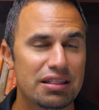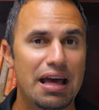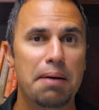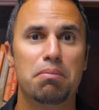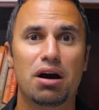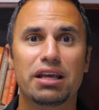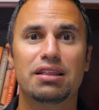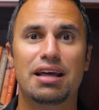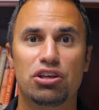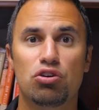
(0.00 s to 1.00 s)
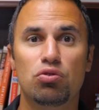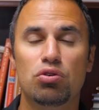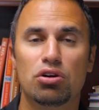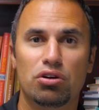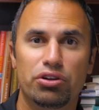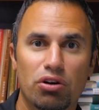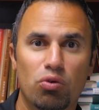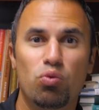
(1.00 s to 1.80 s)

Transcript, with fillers: that money that you, you know,